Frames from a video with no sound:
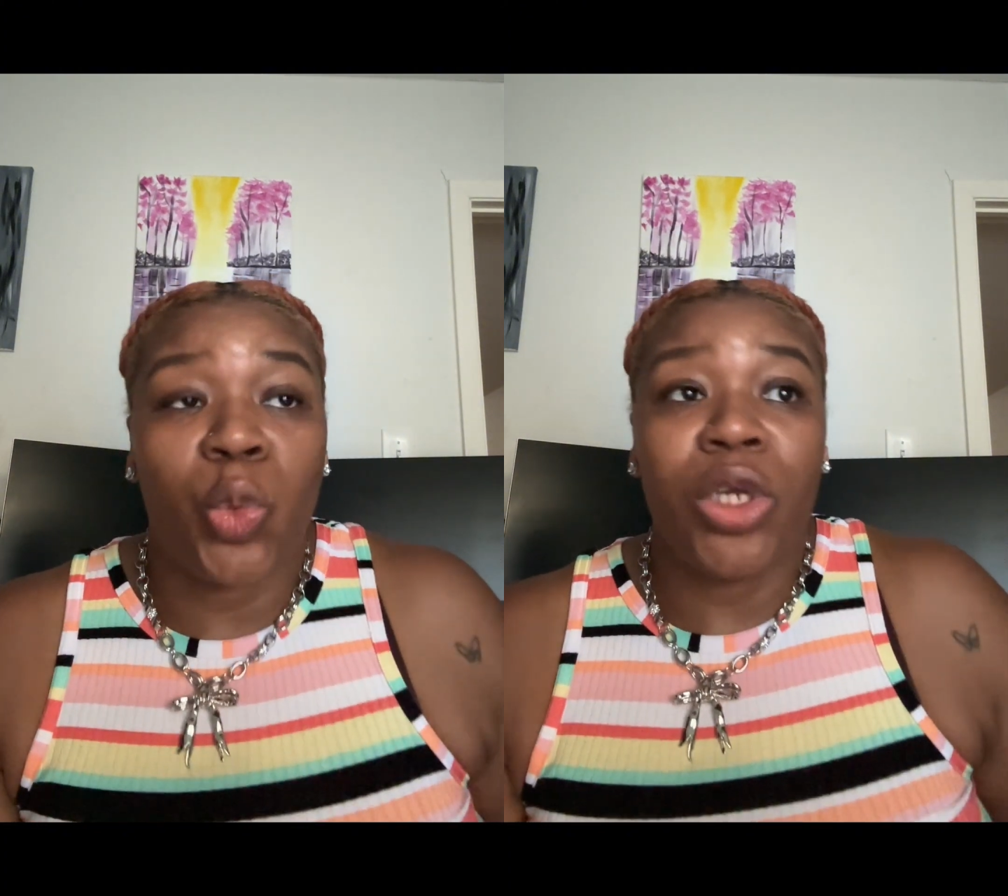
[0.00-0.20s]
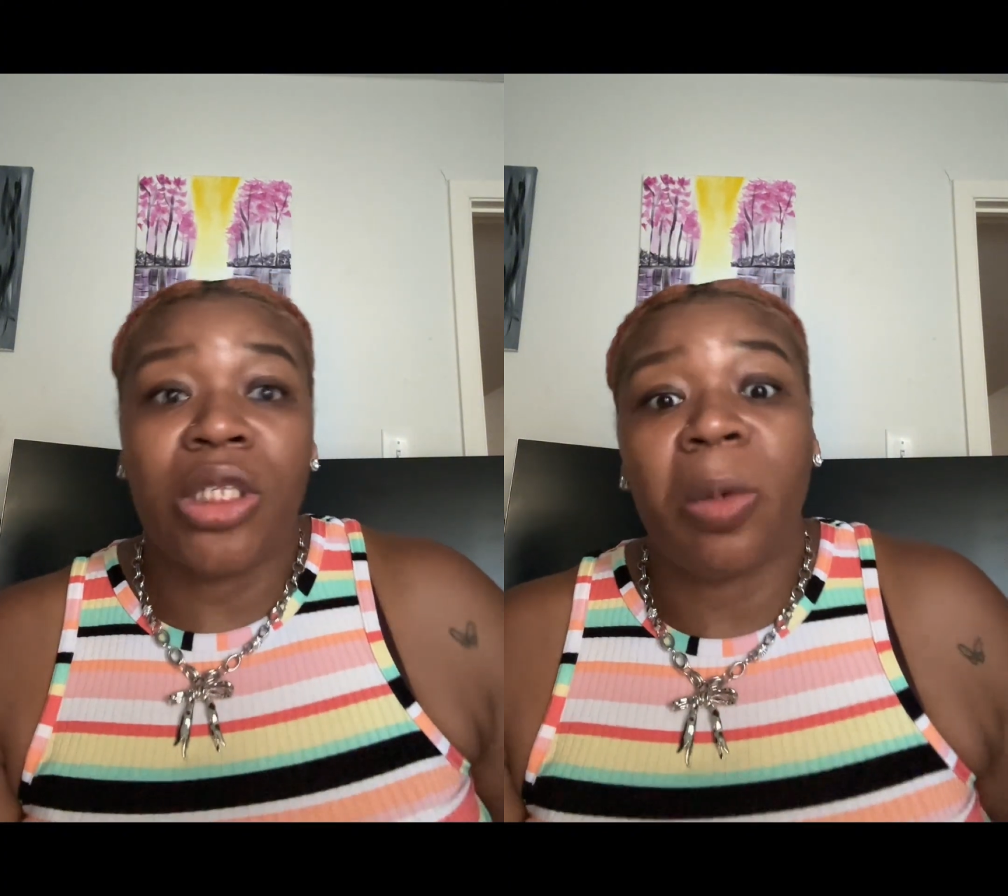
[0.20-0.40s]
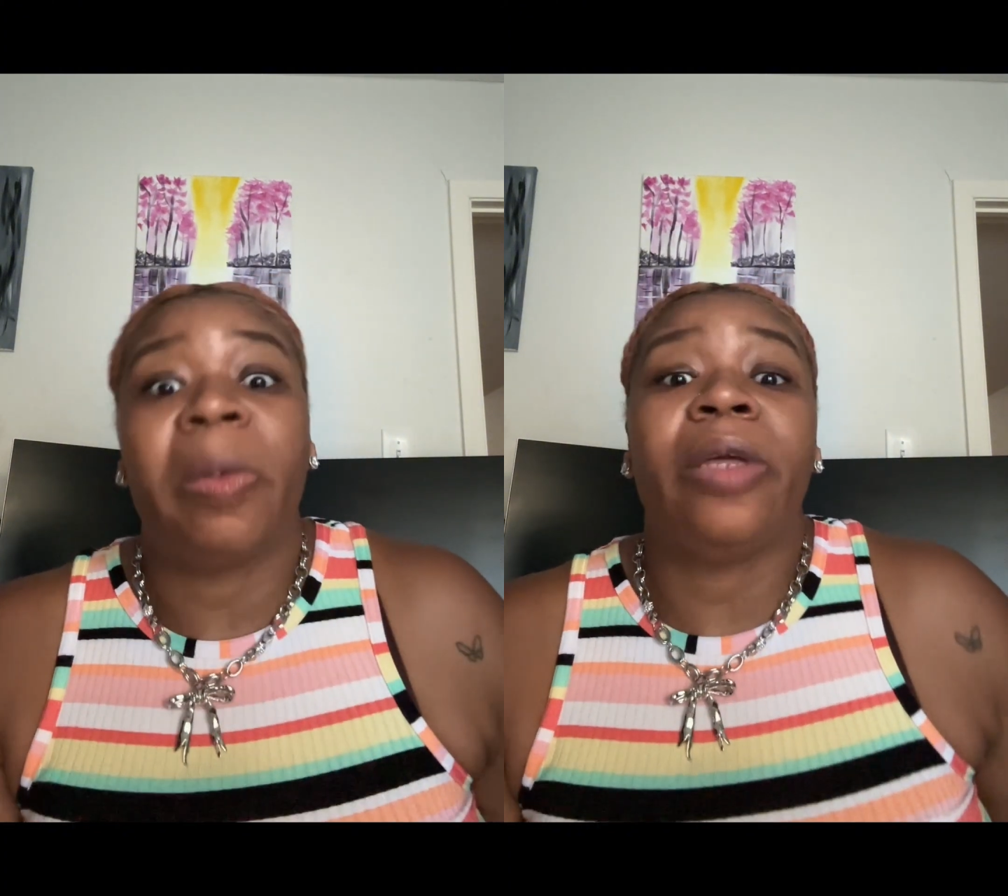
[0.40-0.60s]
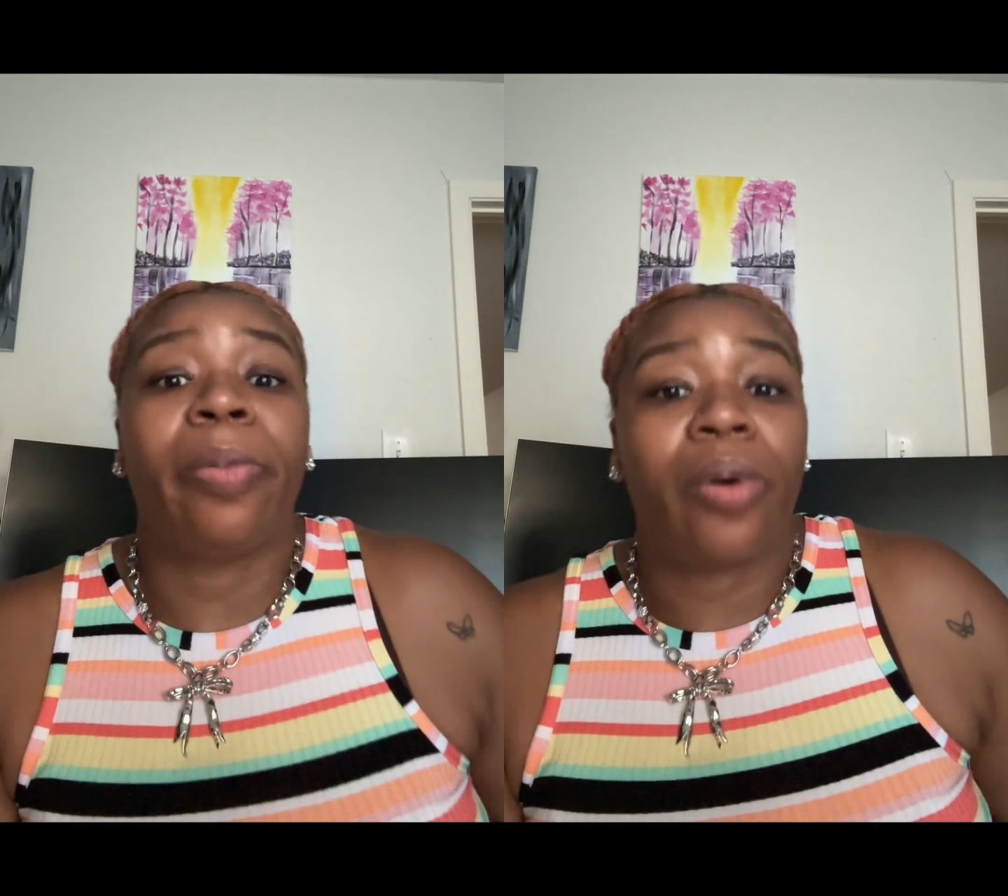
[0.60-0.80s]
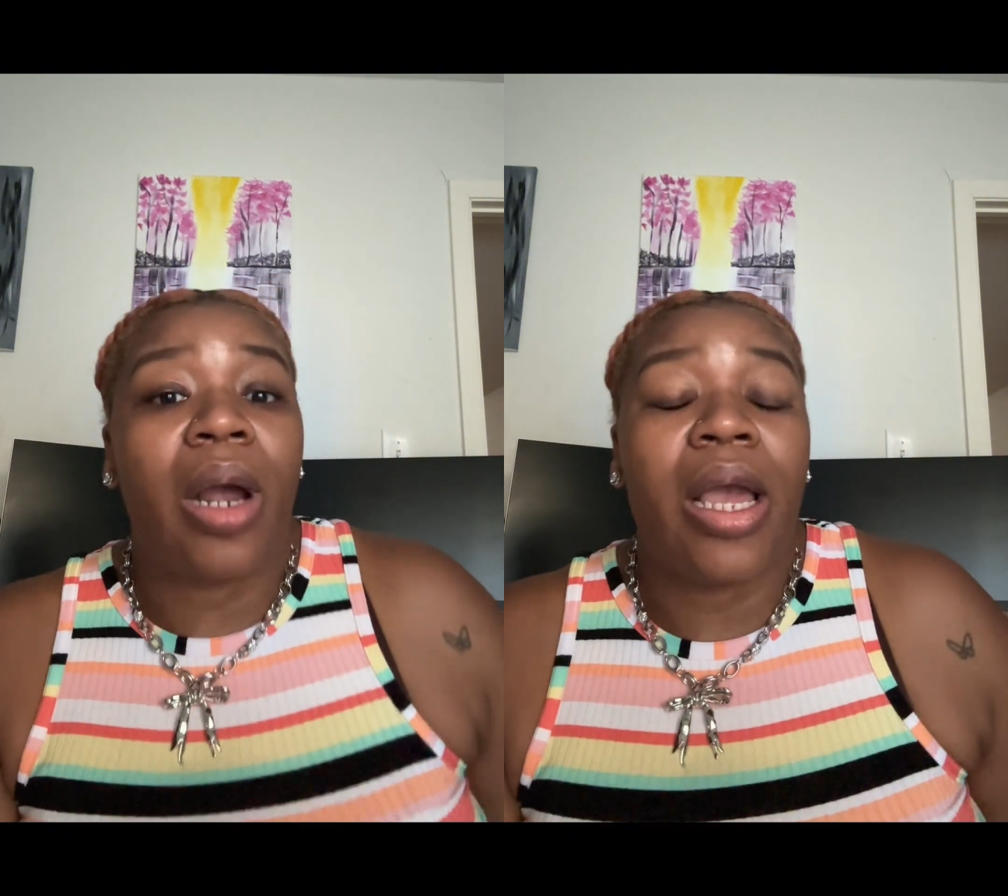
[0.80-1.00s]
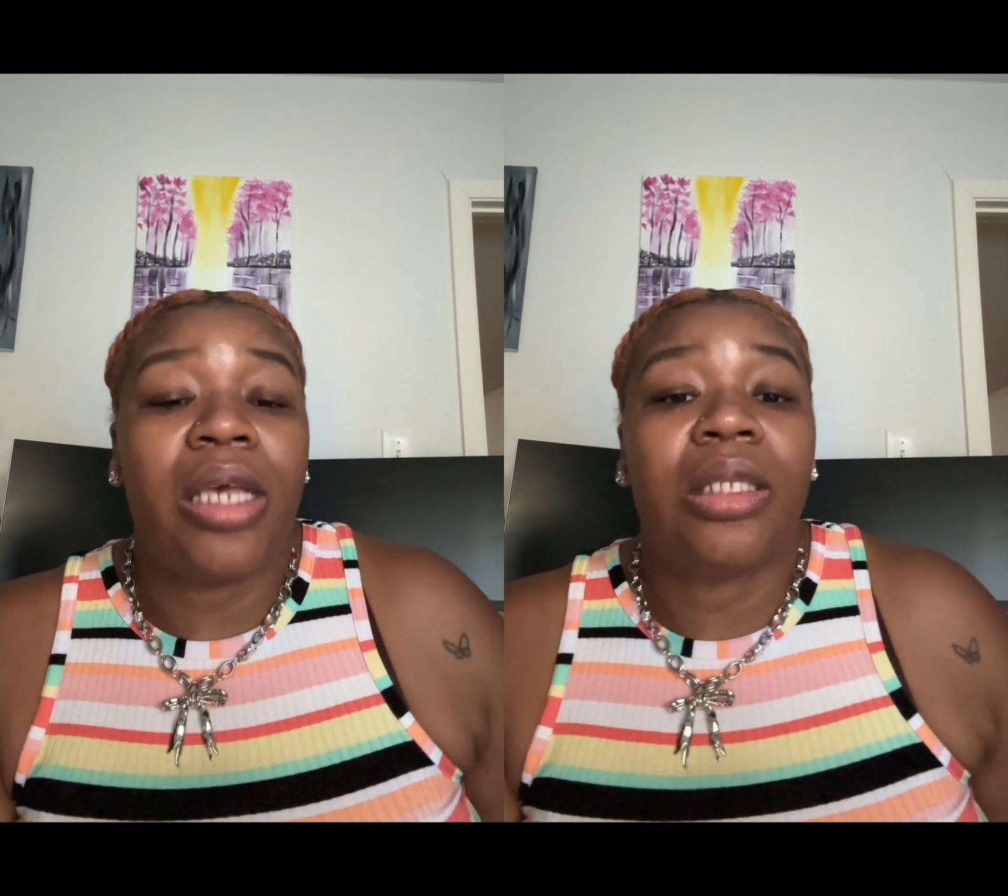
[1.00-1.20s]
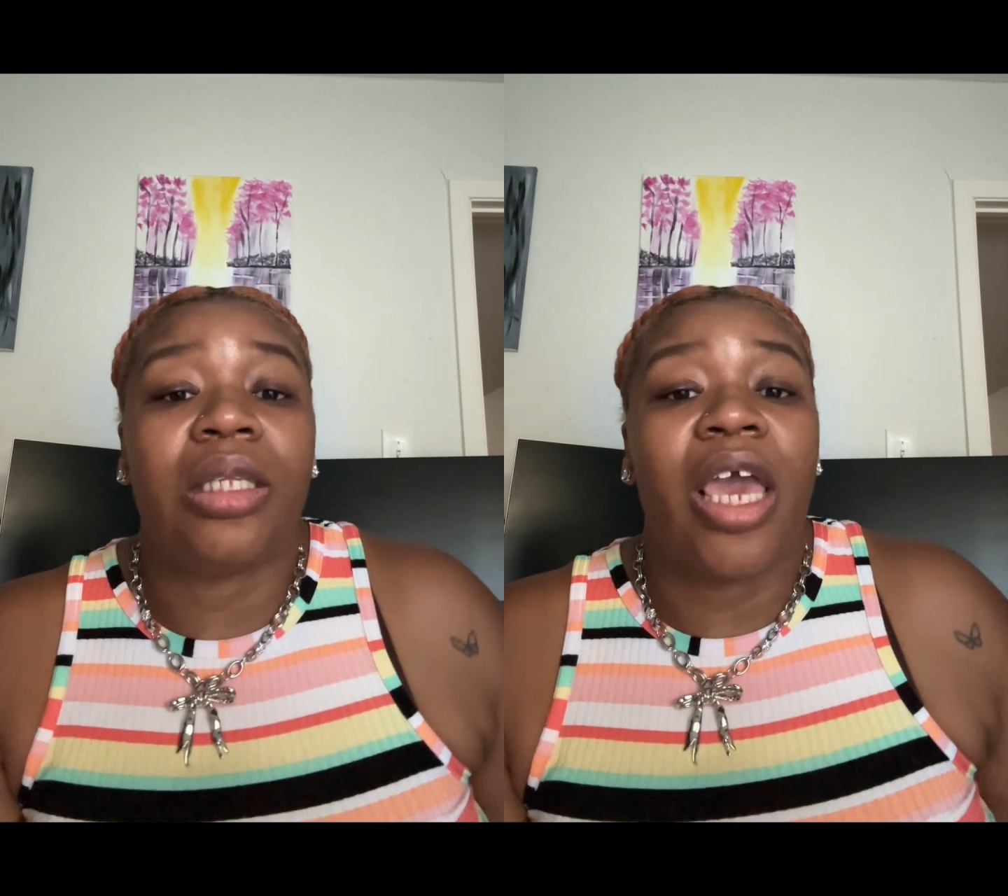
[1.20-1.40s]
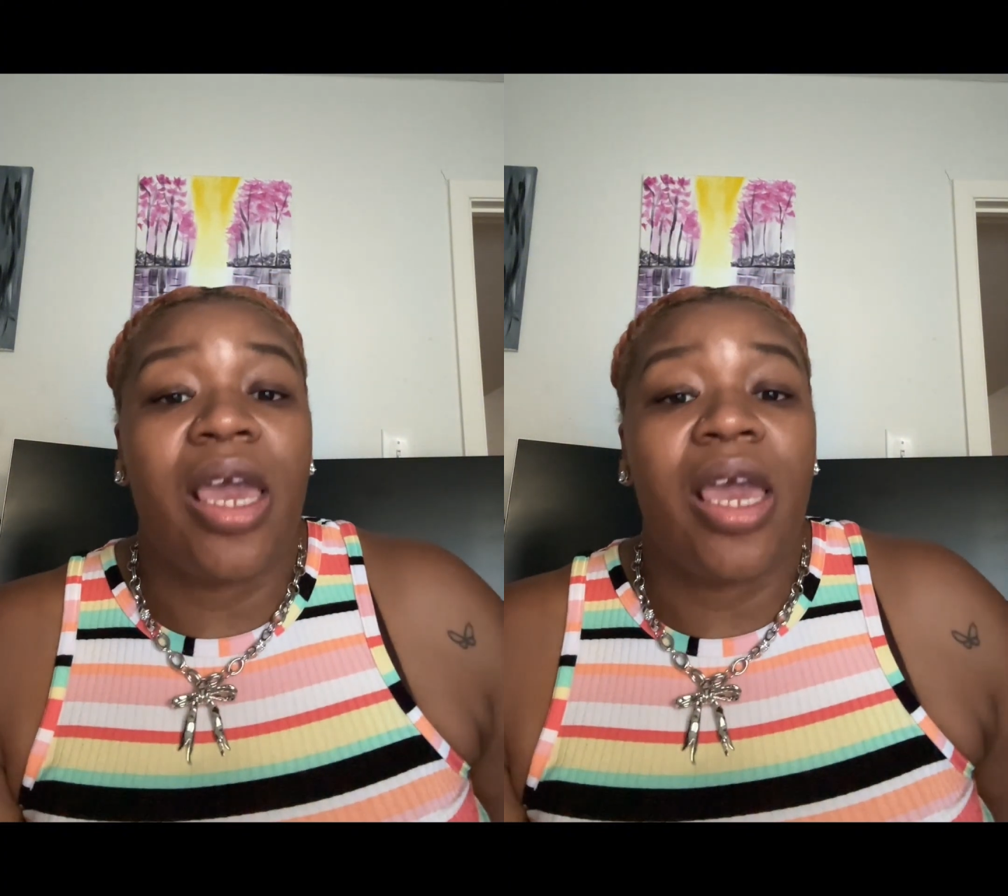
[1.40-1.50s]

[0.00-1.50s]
reasonably priced